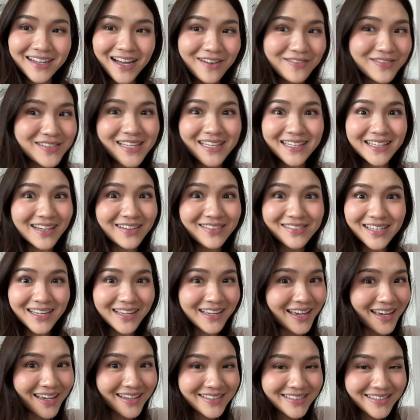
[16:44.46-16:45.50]
ups and downs I
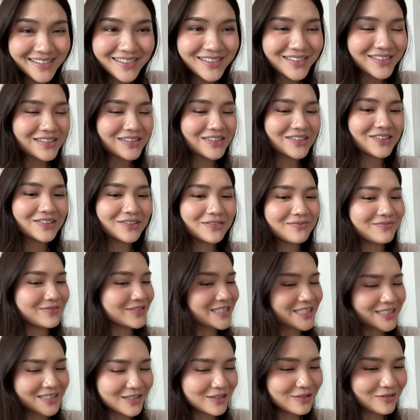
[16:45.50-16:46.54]
guess so
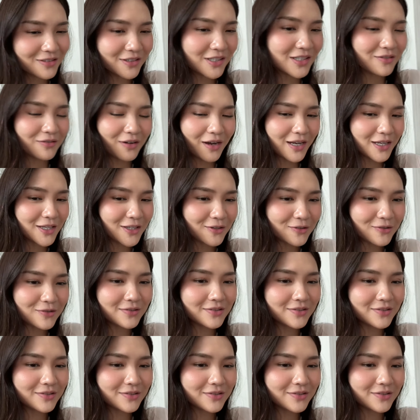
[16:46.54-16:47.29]
she's still really very cute